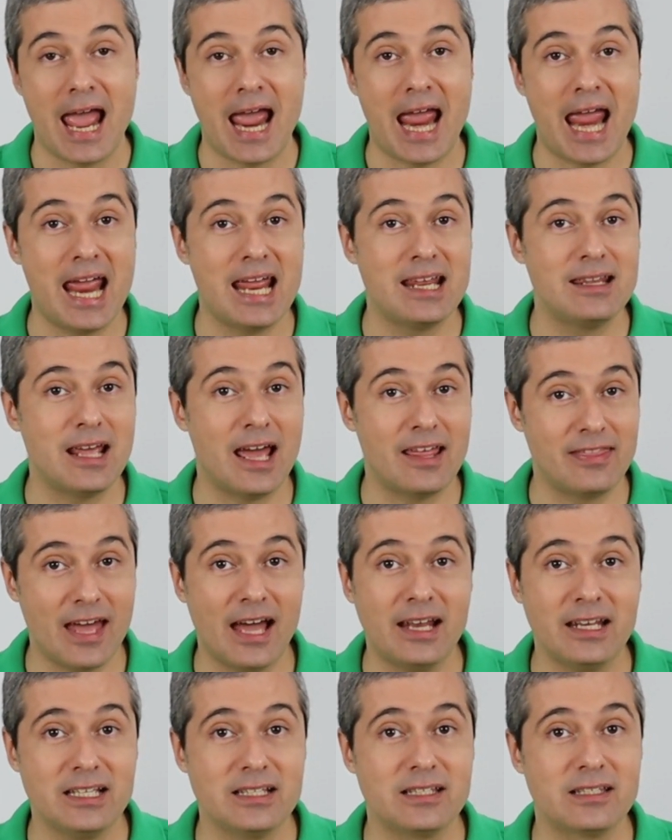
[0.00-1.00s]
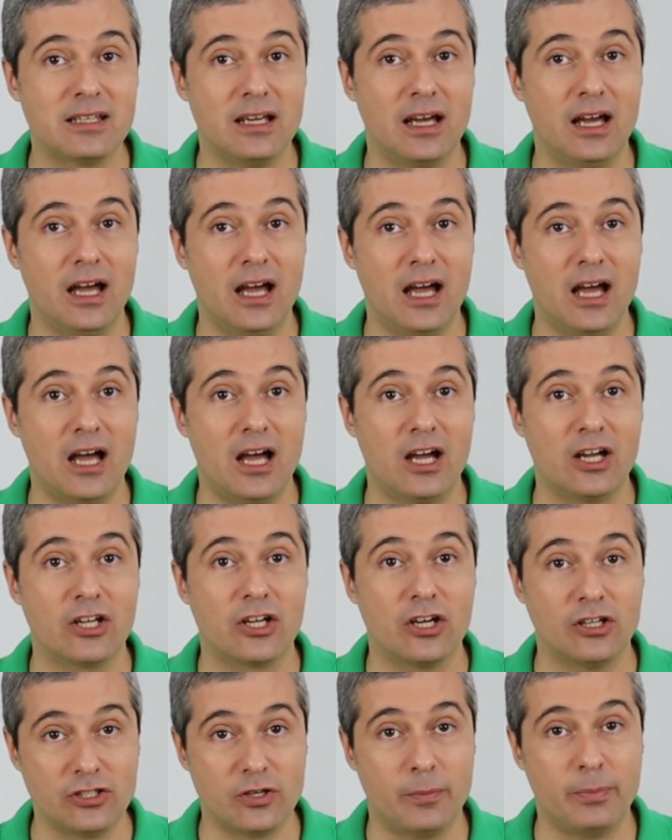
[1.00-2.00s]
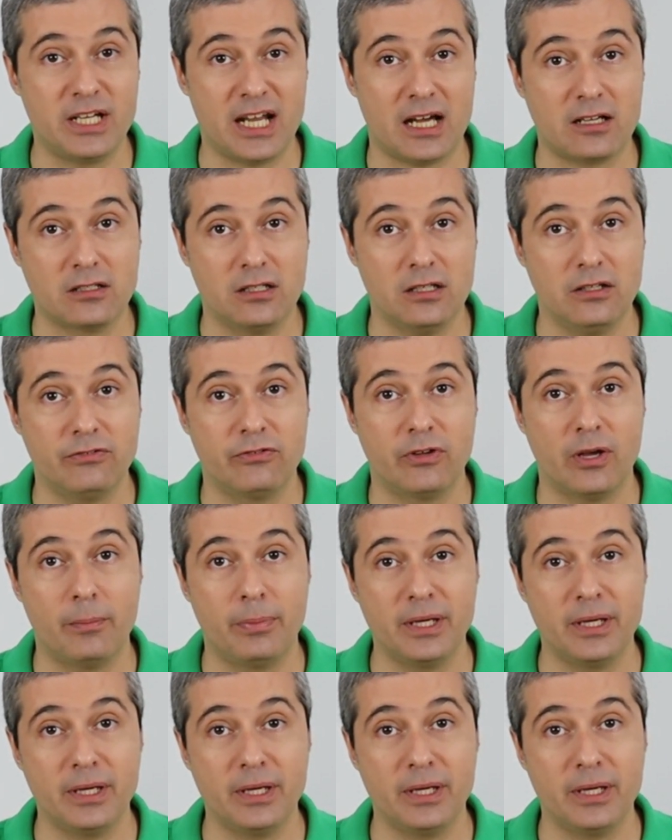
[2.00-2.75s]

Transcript: And that is counterproductive,